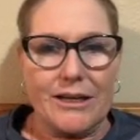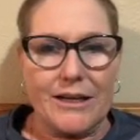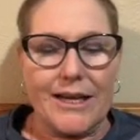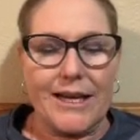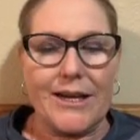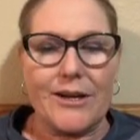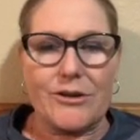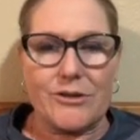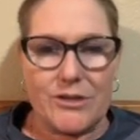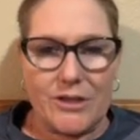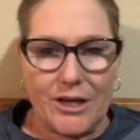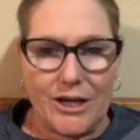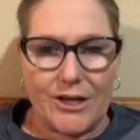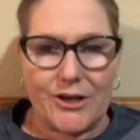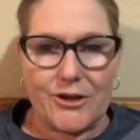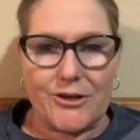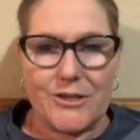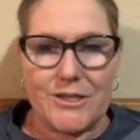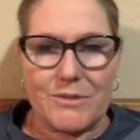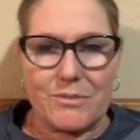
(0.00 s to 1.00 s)
and her
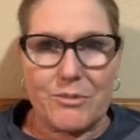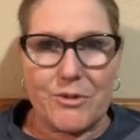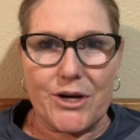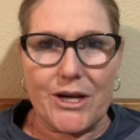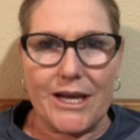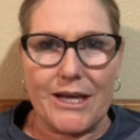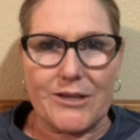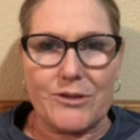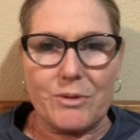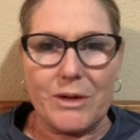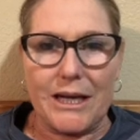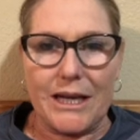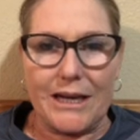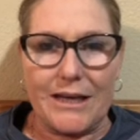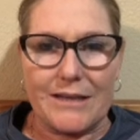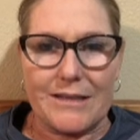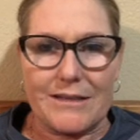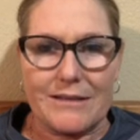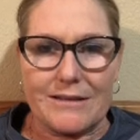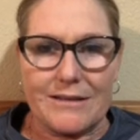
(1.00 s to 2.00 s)
daughter is Marie
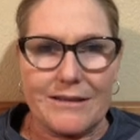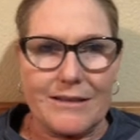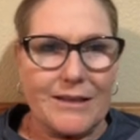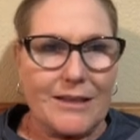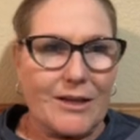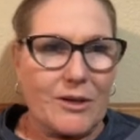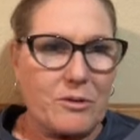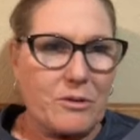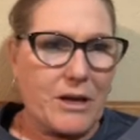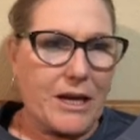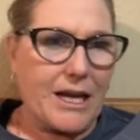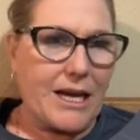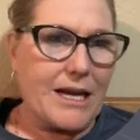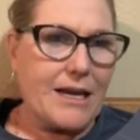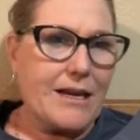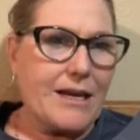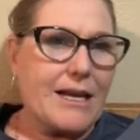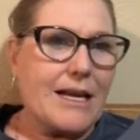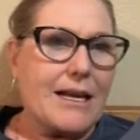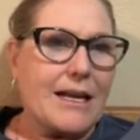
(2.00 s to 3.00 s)
Antoinette,
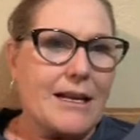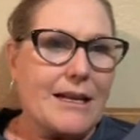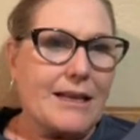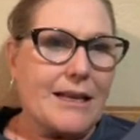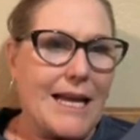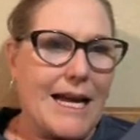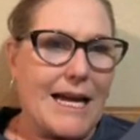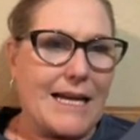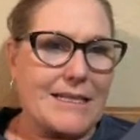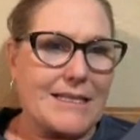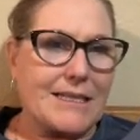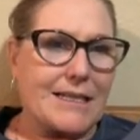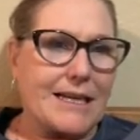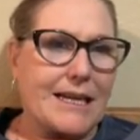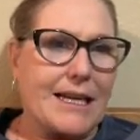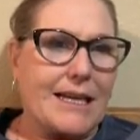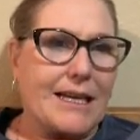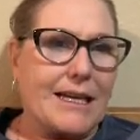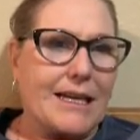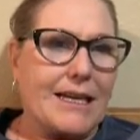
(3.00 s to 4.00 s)
okay?
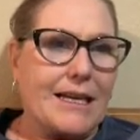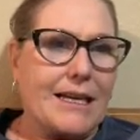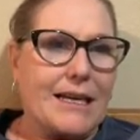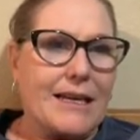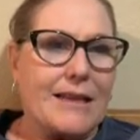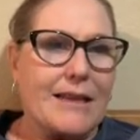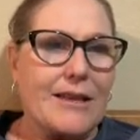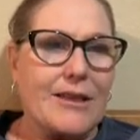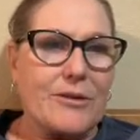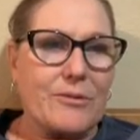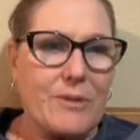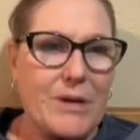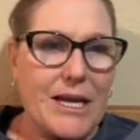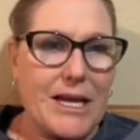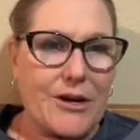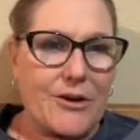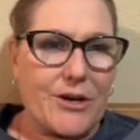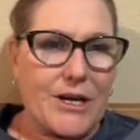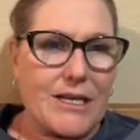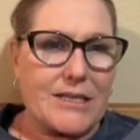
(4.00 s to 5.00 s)
Lastly, the three
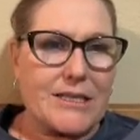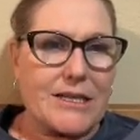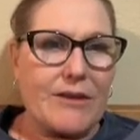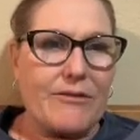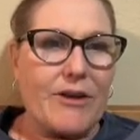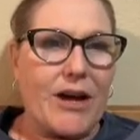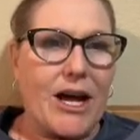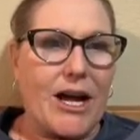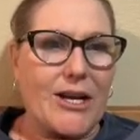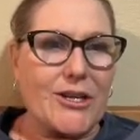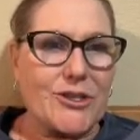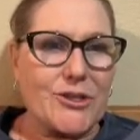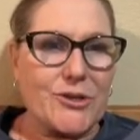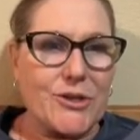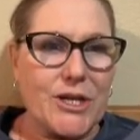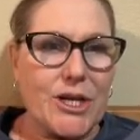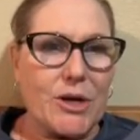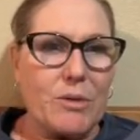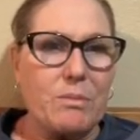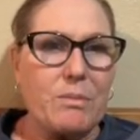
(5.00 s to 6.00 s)
areas of
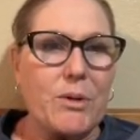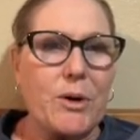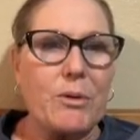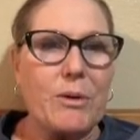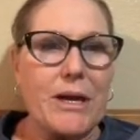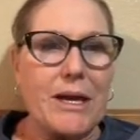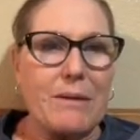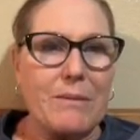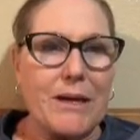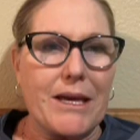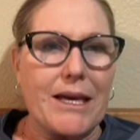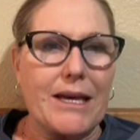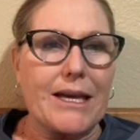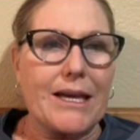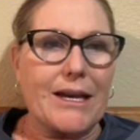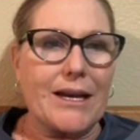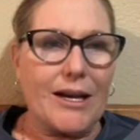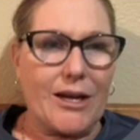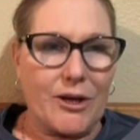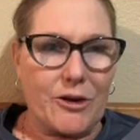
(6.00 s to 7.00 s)
Austria, Bohemia,
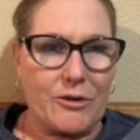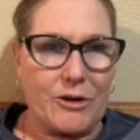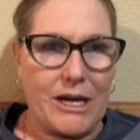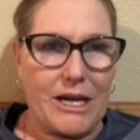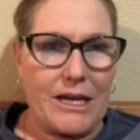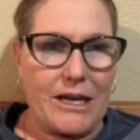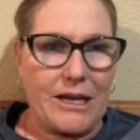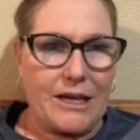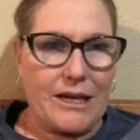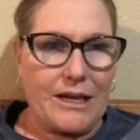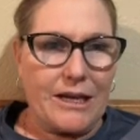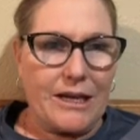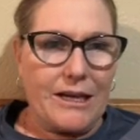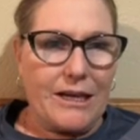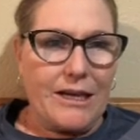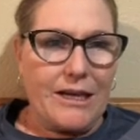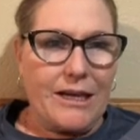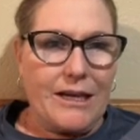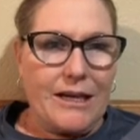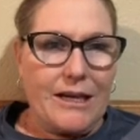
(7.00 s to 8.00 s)
and Hungary.
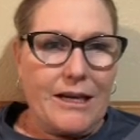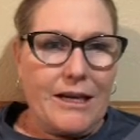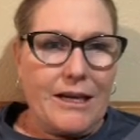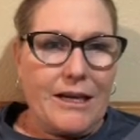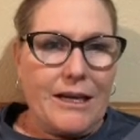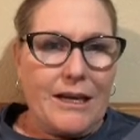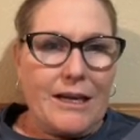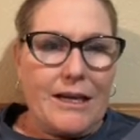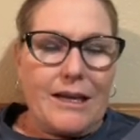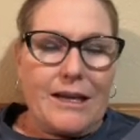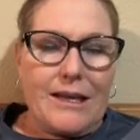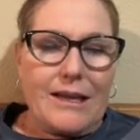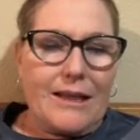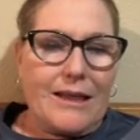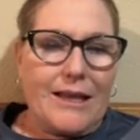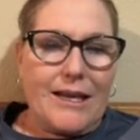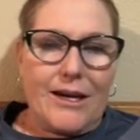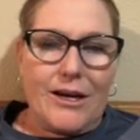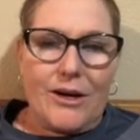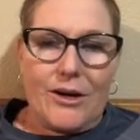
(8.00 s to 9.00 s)

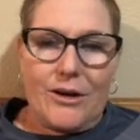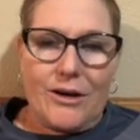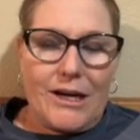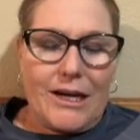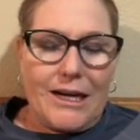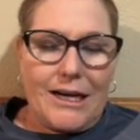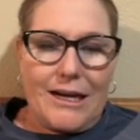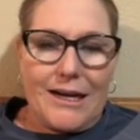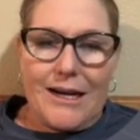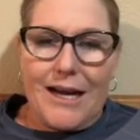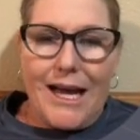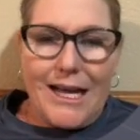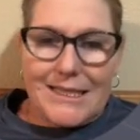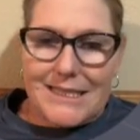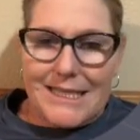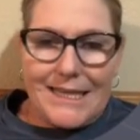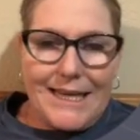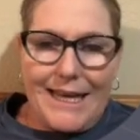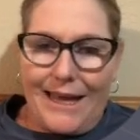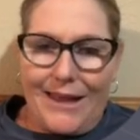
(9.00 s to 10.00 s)
They're not
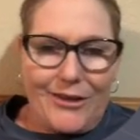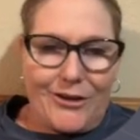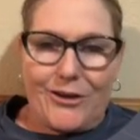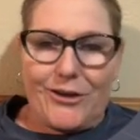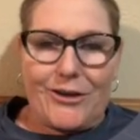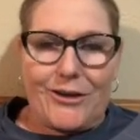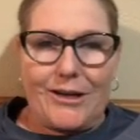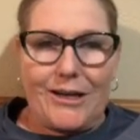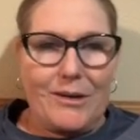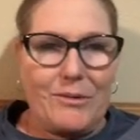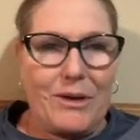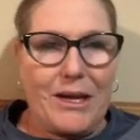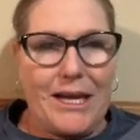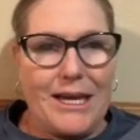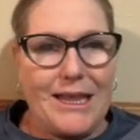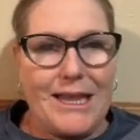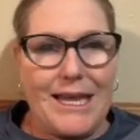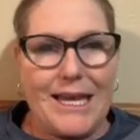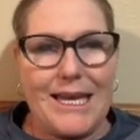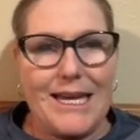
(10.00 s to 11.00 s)
together, okay?
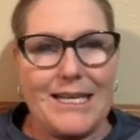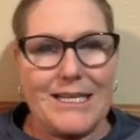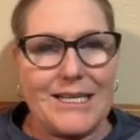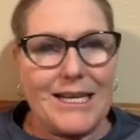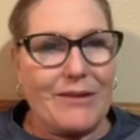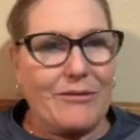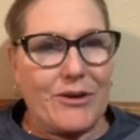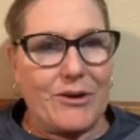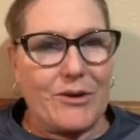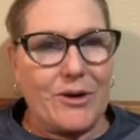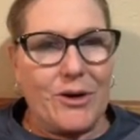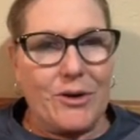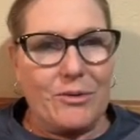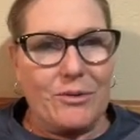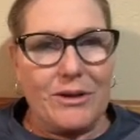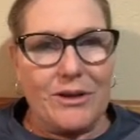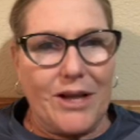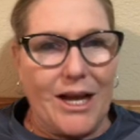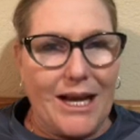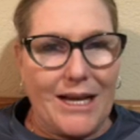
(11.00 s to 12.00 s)
They each have their own
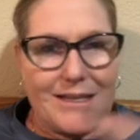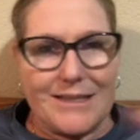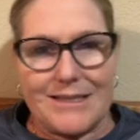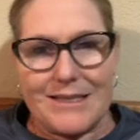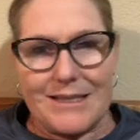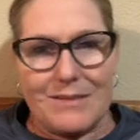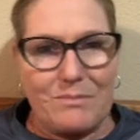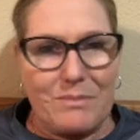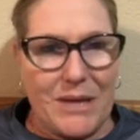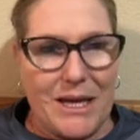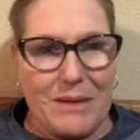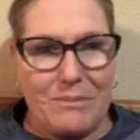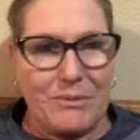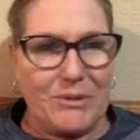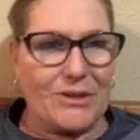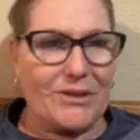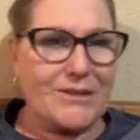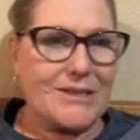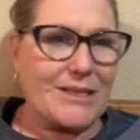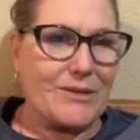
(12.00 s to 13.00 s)
laws and
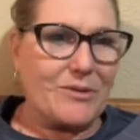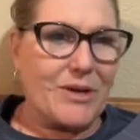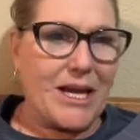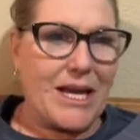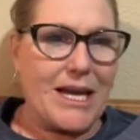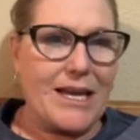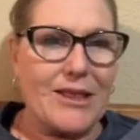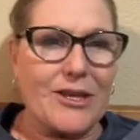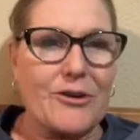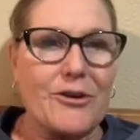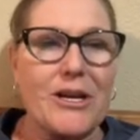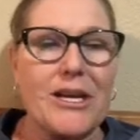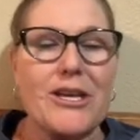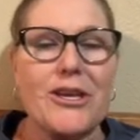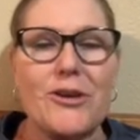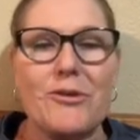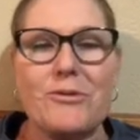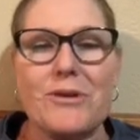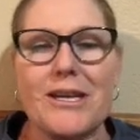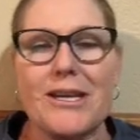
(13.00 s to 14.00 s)
peoples, okay? They're a
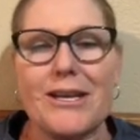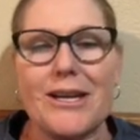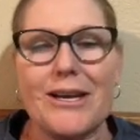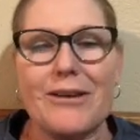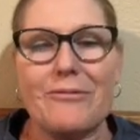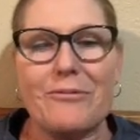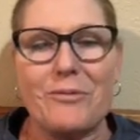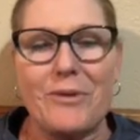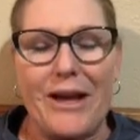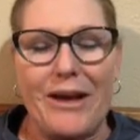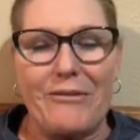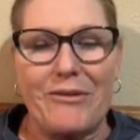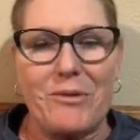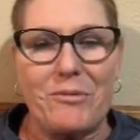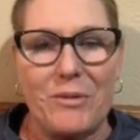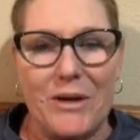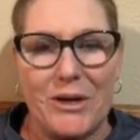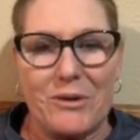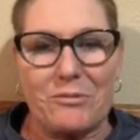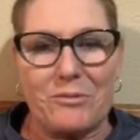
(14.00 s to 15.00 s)
union of having
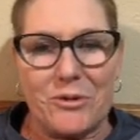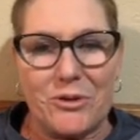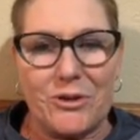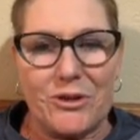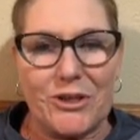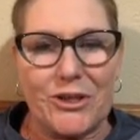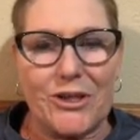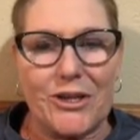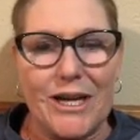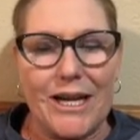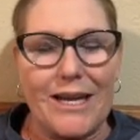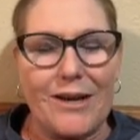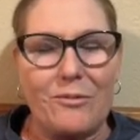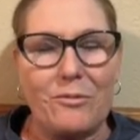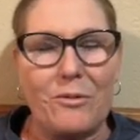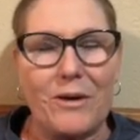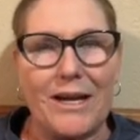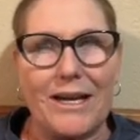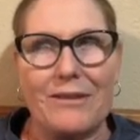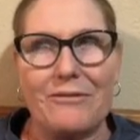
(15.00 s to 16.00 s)
one ruler and
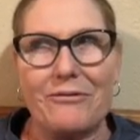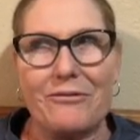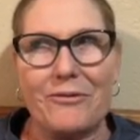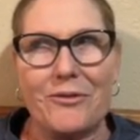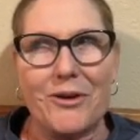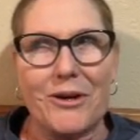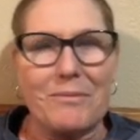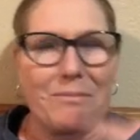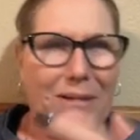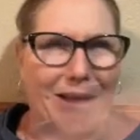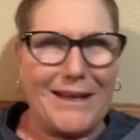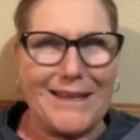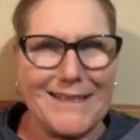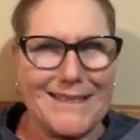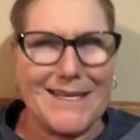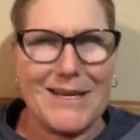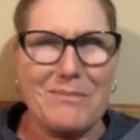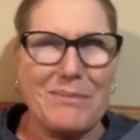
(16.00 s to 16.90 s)
one foreign policy,